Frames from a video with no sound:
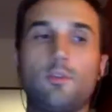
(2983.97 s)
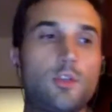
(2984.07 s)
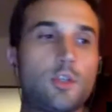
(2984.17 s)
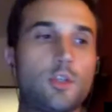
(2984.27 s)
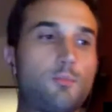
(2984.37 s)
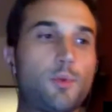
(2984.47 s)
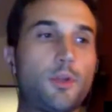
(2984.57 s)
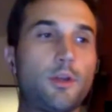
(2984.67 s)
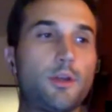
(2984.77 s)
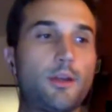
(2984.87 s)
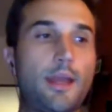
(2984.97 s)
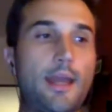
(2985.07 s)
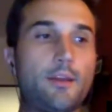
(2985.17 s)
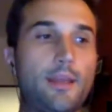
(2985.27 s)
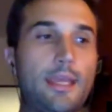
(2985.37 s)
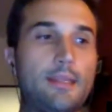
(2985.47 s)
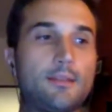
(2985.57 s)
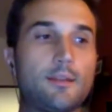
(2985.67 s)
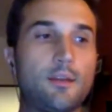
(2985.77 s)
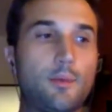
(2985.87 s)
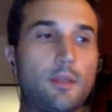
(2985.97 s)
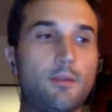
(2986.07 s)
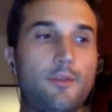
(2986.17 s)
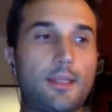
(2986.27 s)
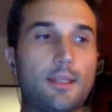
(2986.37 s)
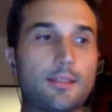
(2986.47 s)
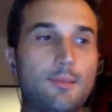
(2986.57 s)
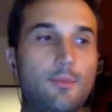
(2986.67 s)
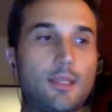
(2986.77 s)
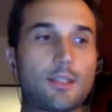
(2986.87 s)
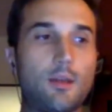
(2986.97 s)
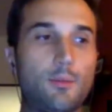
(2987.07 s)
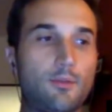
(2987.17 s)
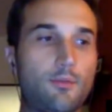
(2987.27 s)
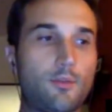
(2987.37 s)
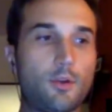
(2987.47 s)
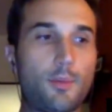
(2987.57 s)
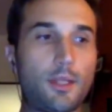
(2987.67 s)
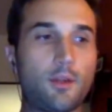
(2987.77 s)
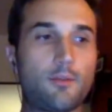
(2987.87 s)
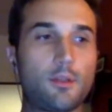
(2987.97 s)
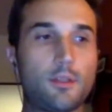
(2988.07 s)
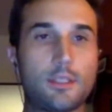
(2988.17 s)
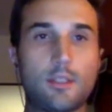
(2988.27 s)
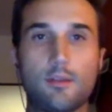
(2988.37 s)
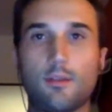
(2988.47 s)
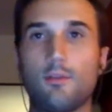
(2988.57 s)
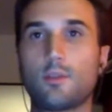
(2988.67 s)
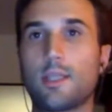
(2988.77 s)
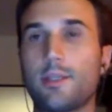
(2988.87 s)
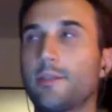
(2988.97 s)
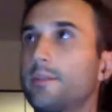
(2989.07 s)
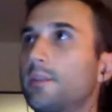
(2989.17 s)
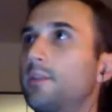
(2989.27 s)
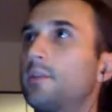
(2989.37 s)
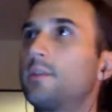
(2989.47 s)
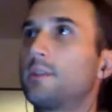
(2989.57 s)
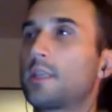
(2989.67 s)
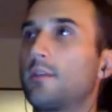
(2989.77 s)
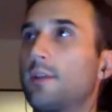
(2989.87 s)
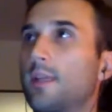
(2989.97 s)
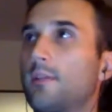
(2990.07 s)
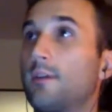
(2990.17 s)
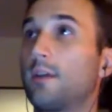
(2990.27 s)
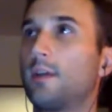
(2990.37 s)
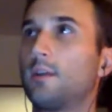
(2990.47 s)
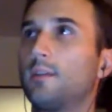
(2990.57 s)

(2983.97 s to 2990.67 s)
just add a hint about the fact that something's coming about governance in the newsletter? Just kind of like give a